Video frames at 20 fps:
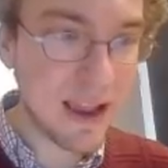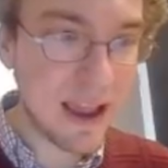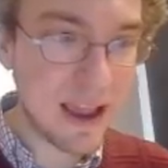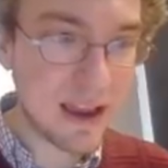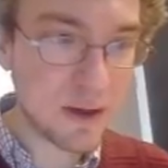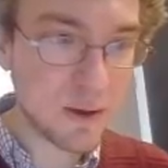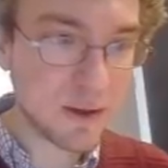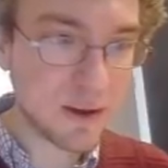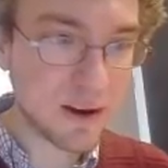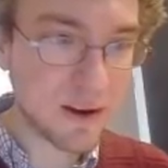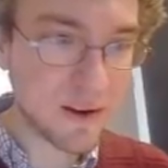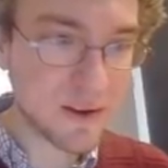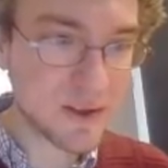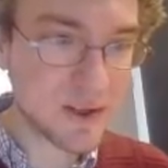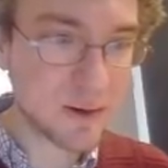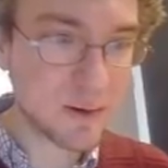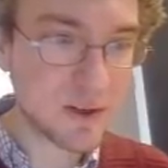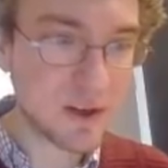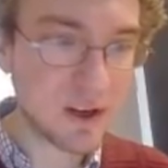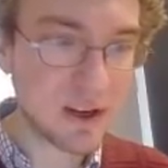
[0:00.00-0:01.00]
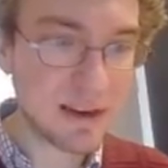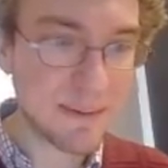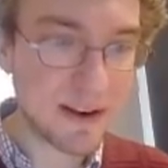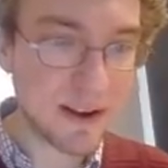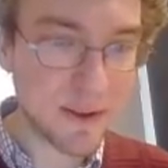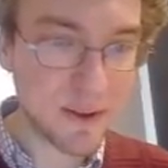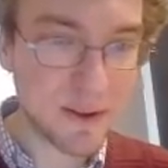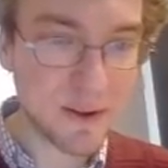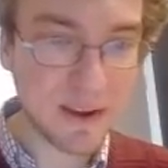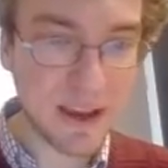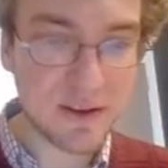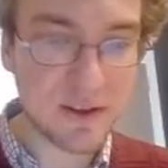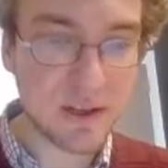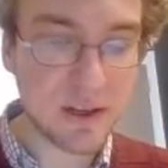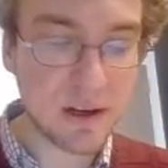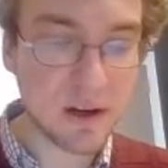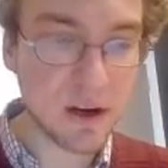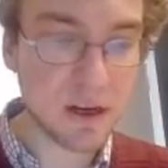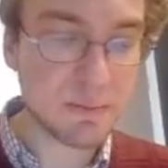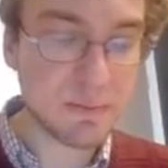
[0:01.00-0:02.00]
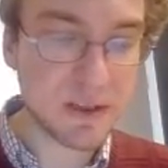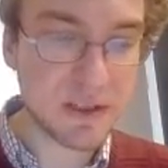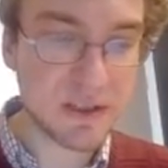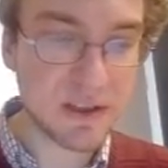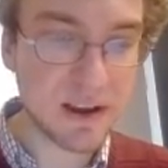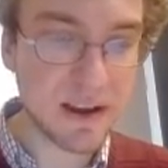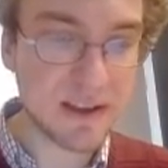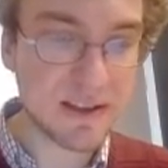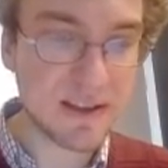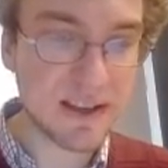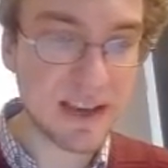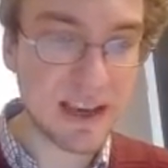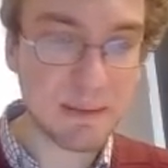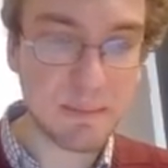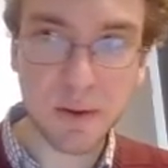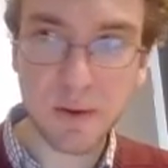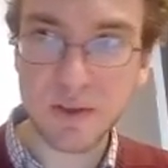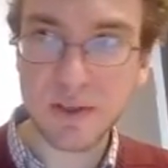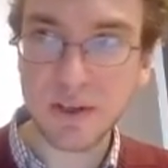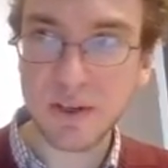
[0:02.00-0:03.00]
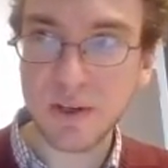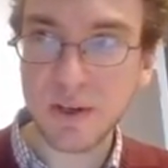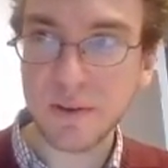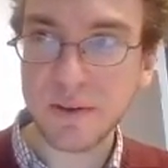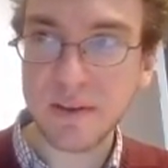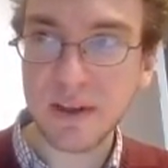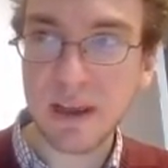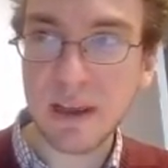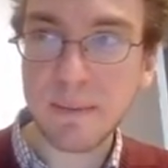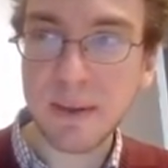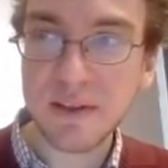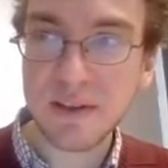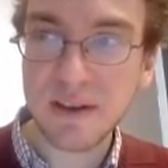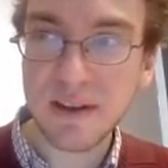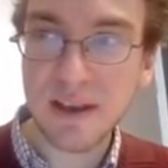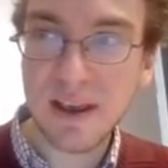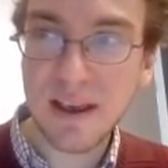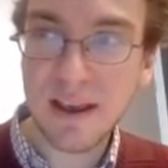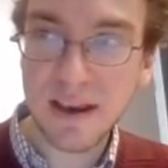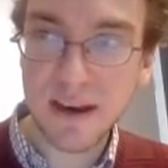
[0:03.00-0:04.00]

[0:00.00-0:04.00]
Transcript: And you could also talk about other gauge theories besides Yang-Mills and Chern-Simons.